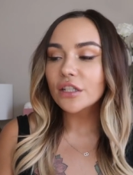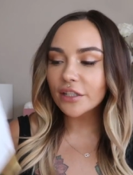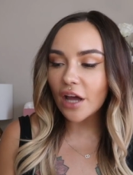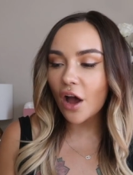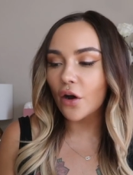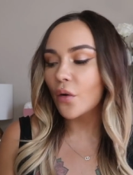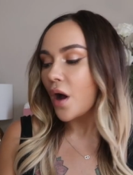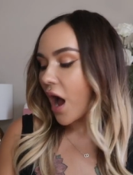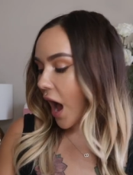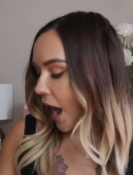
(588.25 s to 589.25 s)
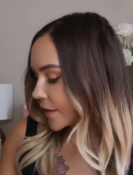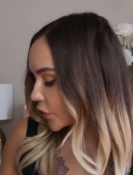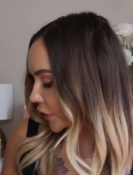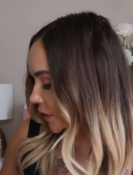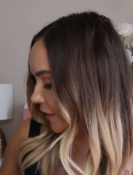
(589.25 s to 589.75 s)
So I'm
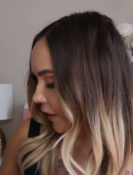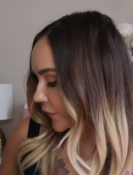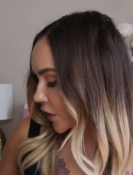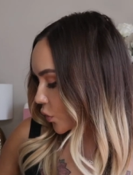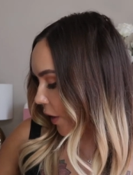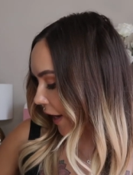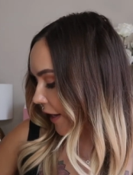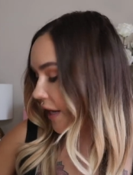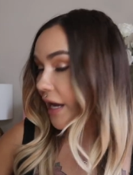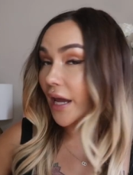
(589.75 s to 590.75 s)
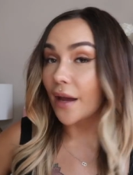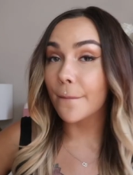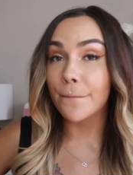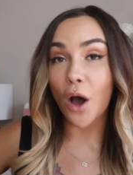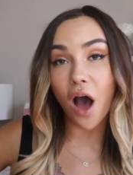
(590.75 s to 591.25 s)
going to be giving away a
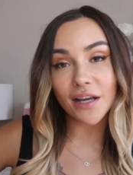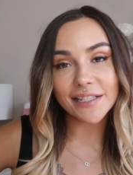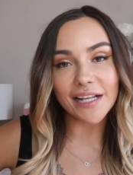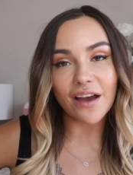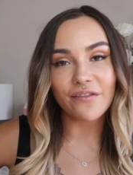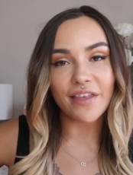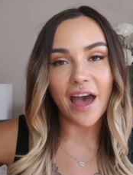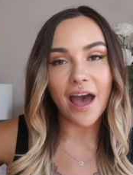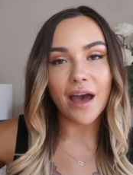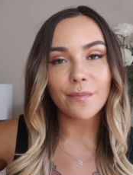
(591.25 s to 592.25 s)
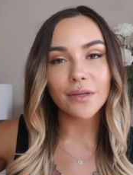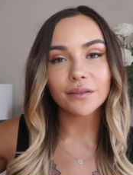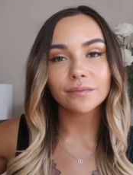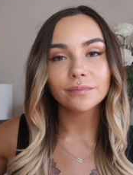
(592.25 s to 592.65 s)
box of them